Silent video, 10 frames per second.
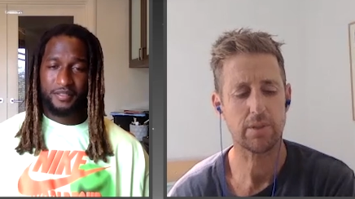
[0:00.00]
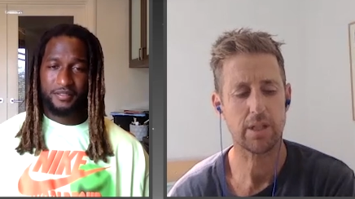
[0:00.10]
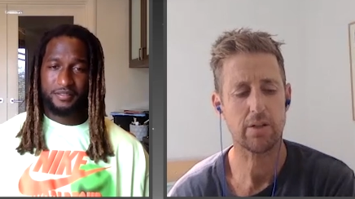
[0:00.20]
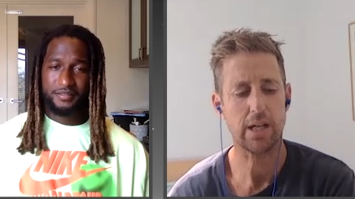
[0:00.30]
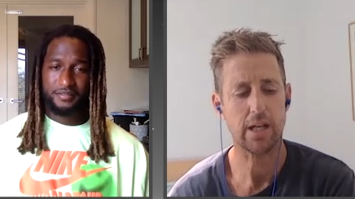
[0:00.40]

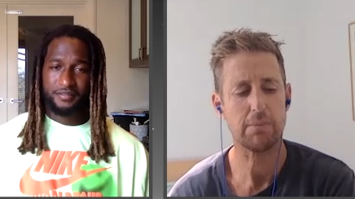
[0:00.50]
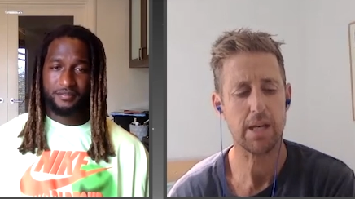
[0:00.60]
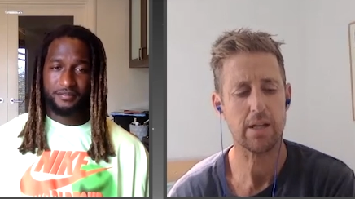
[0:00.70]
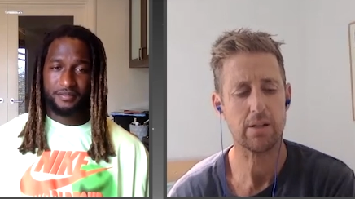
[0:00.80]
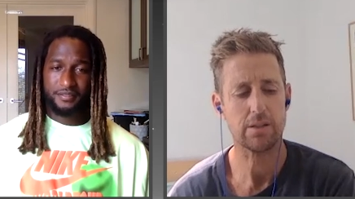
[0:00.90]
Speaker 1: you're a young
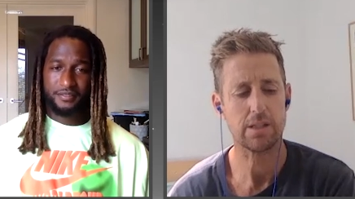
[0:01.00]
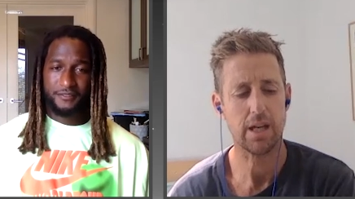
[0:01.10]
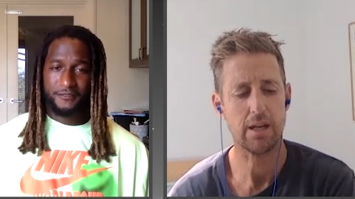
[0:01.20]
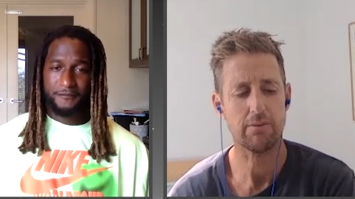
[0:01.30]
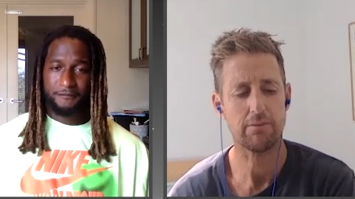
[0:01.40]
man not to
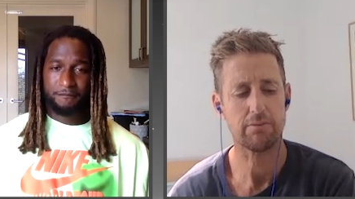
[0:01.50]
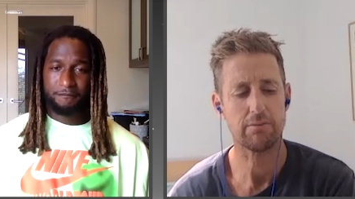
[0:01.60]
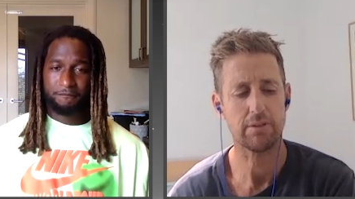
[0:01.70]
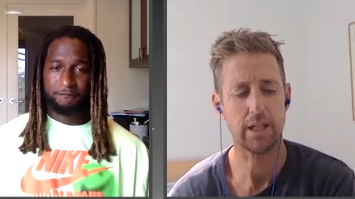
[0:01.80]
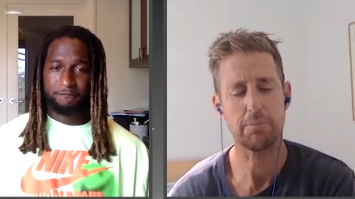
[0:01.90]
have
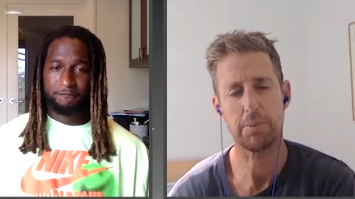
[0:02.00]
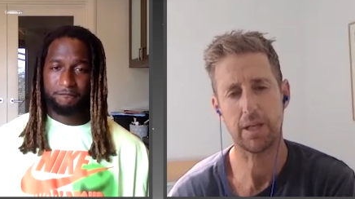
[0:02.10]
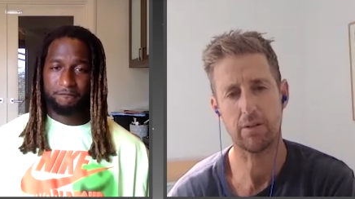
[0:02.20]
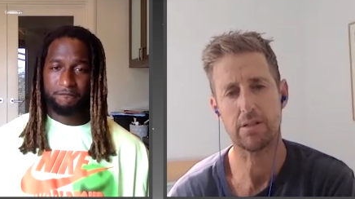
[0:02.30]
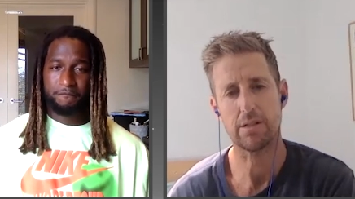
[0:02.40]
any
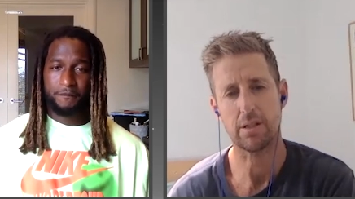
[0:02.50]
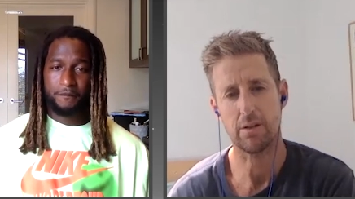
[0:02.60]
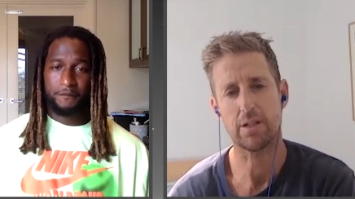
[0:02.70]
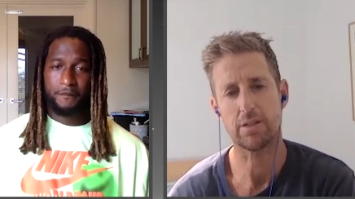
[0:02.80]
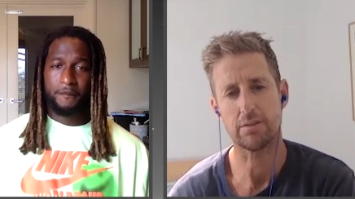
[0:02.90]
parents to
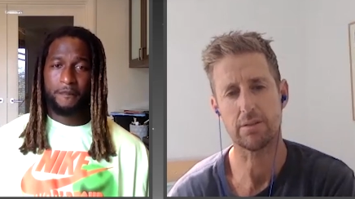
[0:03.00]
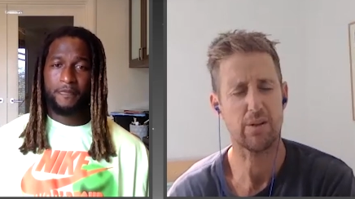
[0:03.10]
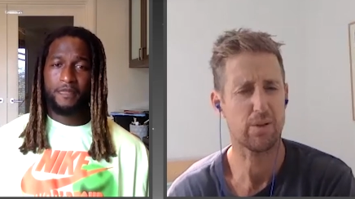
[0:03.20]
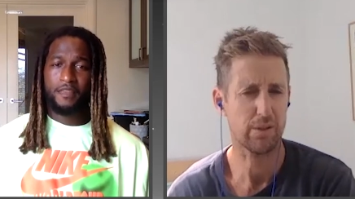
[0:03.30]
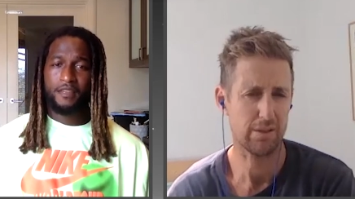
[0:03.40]
guide you.
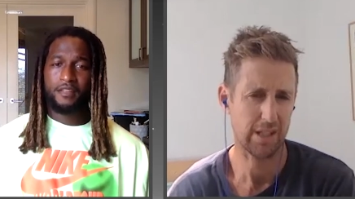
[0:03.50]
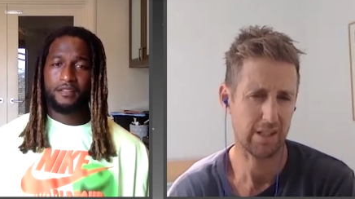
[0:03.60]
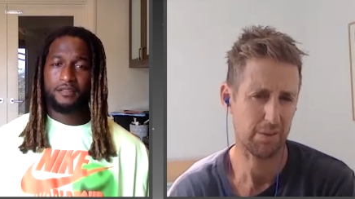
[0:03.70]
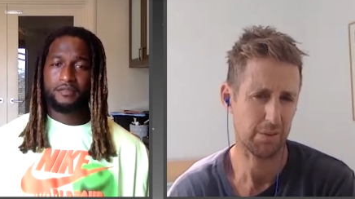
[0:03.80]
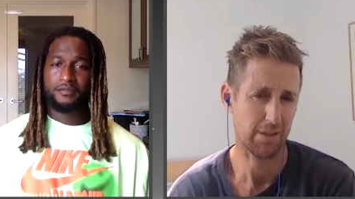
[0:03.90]
How old are you
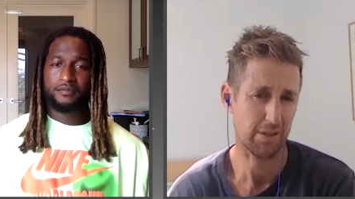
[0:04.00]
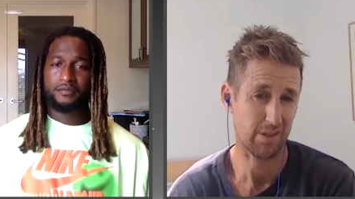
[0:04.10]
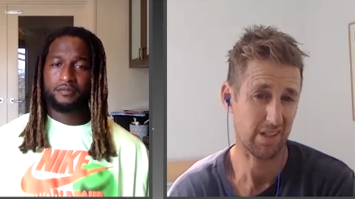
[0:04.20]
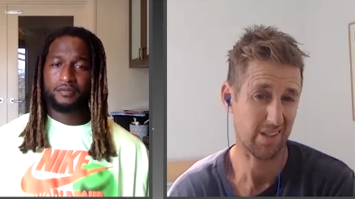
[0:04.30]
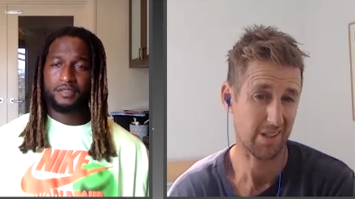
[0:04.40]
now? Are you
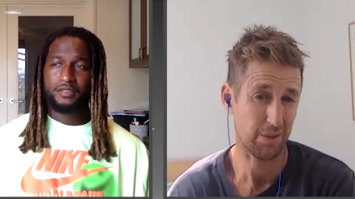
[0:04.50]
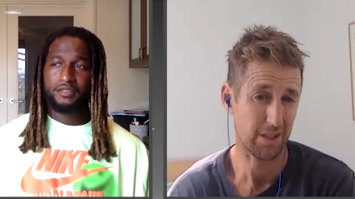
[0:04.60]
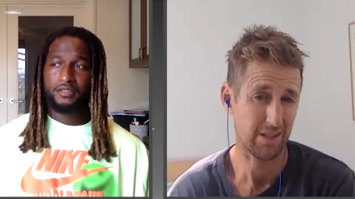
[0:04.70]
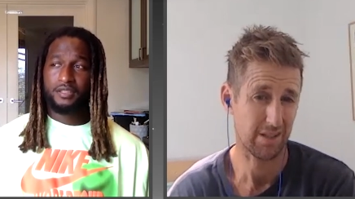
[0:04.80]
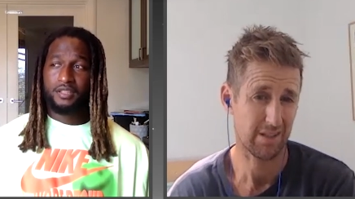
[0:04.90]
30,
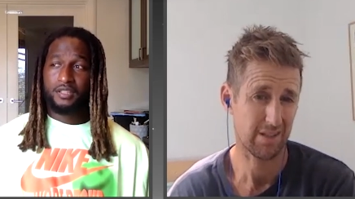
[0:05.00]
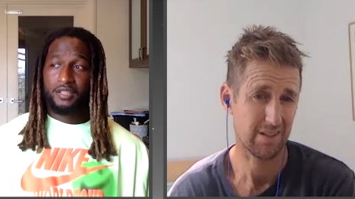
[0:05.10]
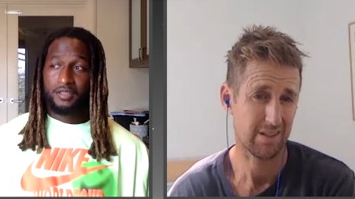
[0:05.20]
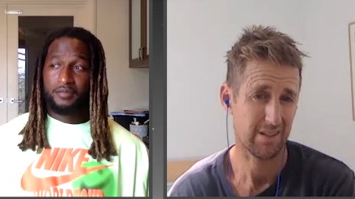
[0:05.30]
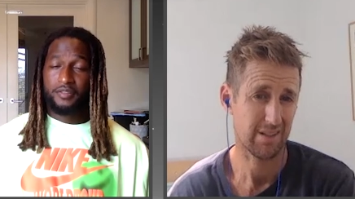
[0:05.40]
31?
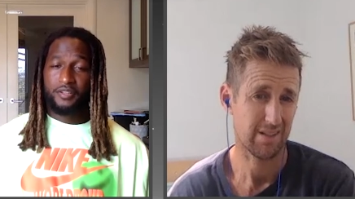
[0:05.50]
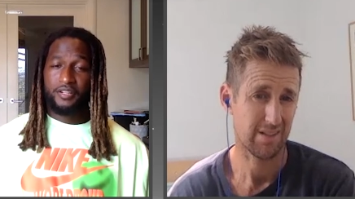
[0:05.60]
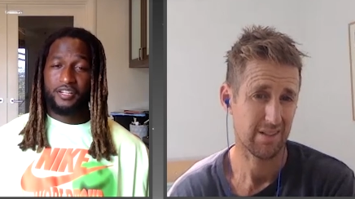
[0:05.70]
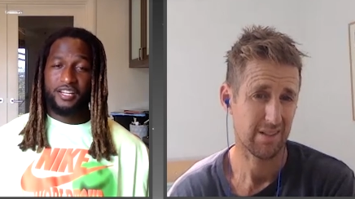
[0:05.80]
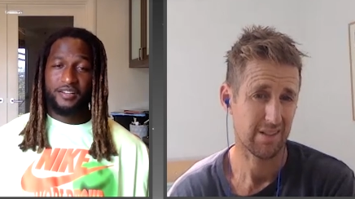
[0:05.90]
Speaker 2: I'm
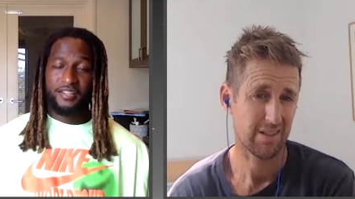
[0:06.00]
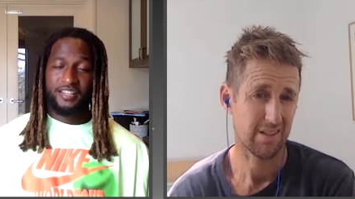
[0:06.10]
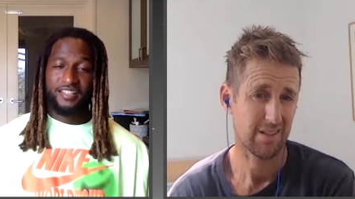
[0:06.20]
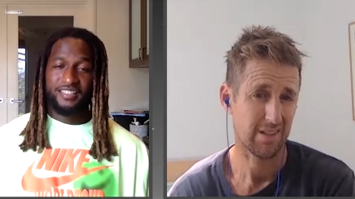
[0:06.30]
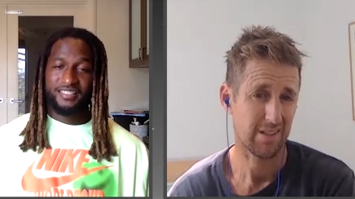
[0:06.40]
30 now,
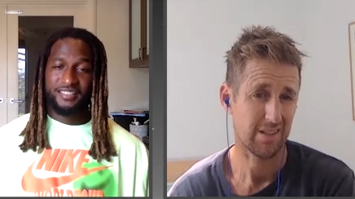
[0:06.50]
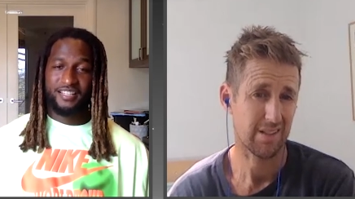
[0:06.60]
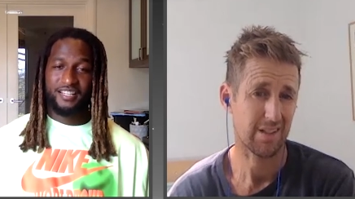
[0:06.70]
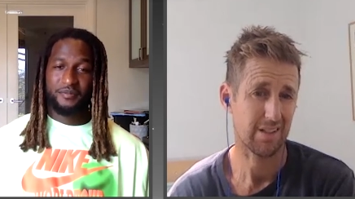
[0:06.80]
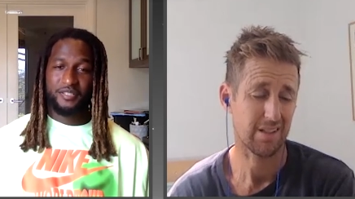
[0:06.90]
yeah. Yeah.
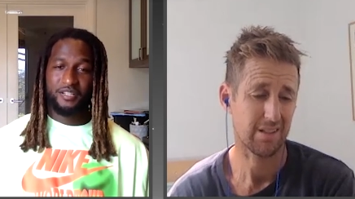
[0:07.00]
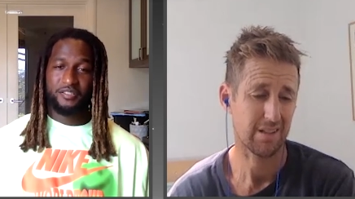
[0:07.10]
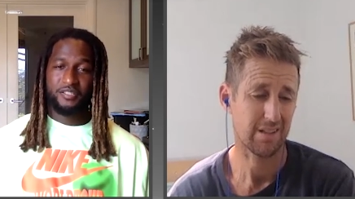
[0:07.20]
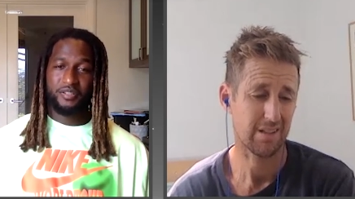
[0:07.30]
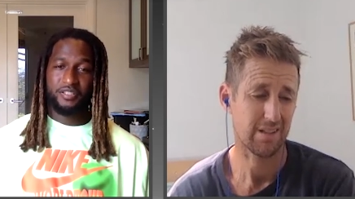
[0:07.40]
yeah. So I
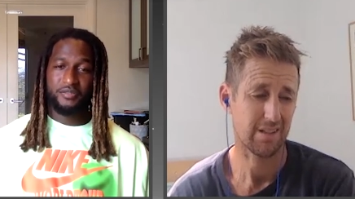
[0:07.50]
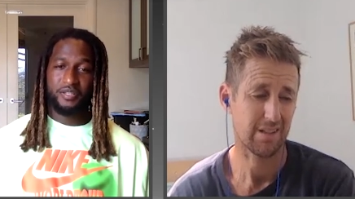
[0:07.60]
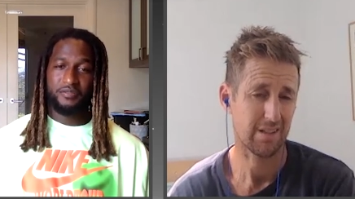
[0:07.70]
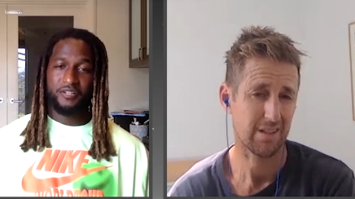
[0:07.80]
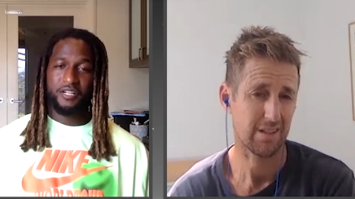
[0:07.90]
was 20,
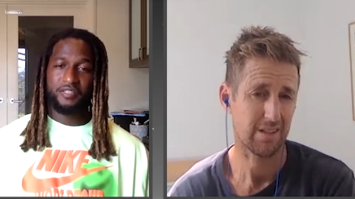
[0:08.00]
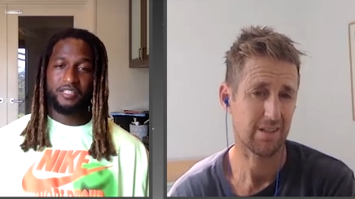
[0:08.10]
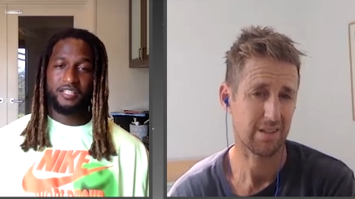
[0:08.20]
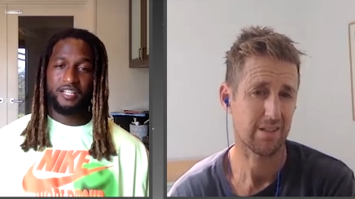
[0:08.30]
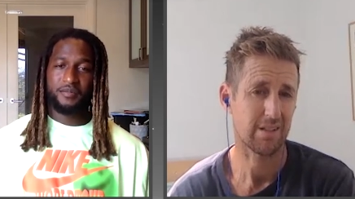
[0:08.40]
25 at the
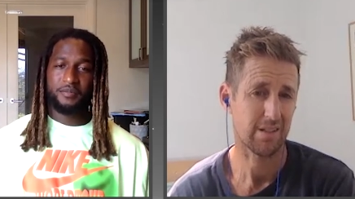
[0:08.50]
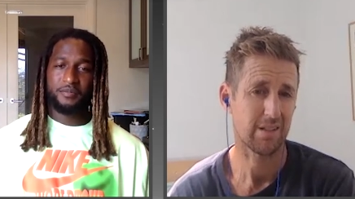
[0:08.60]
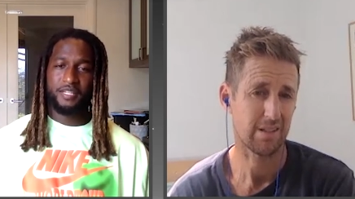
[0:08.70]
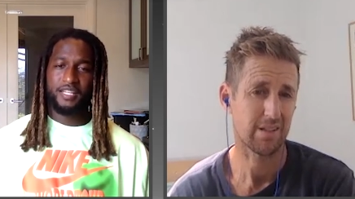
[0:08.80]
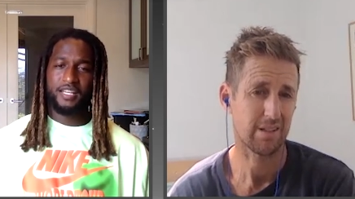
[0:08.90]
time.
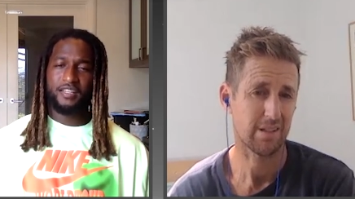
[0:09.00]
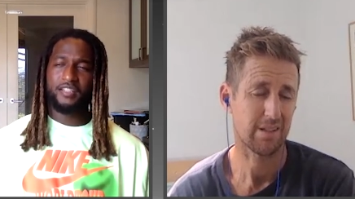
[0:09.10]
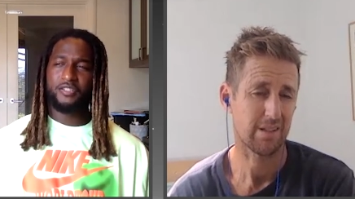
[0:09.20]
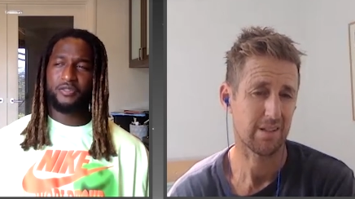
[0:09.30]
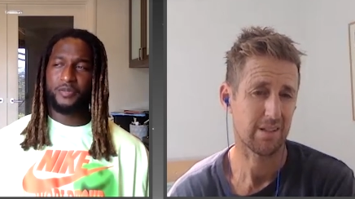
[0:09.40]
And that,
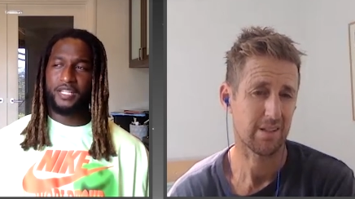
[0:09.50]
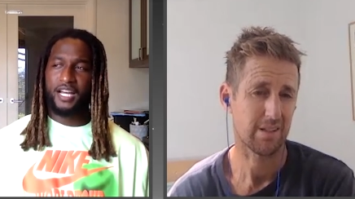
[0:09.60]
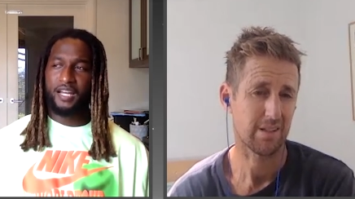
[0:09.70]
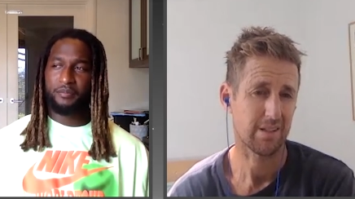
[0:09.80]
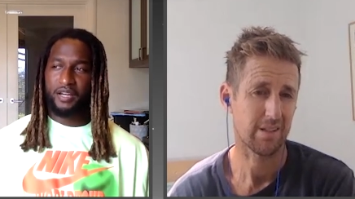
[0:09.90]
that's always been the
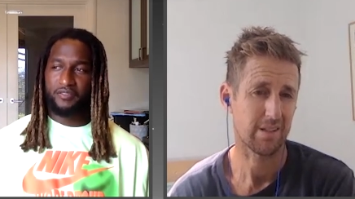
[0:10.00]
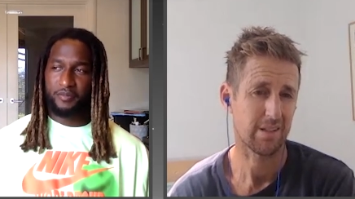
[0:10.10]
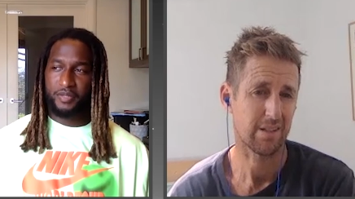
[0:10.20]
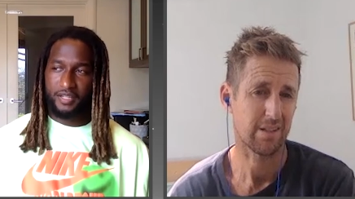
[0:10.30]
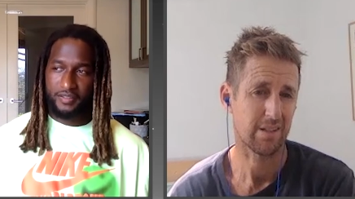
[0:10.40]
hard part for
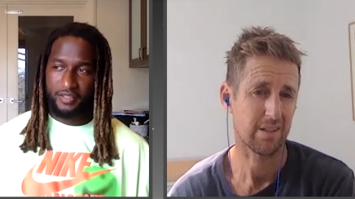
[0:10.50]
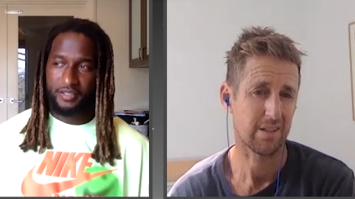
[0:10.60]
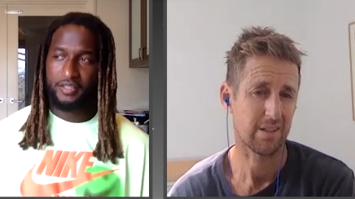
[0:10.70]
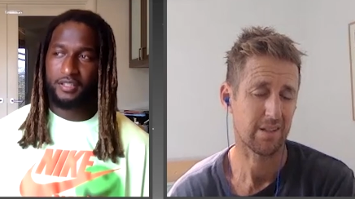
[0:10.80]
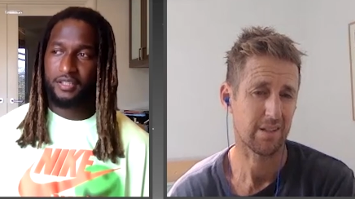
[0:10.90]
me. I think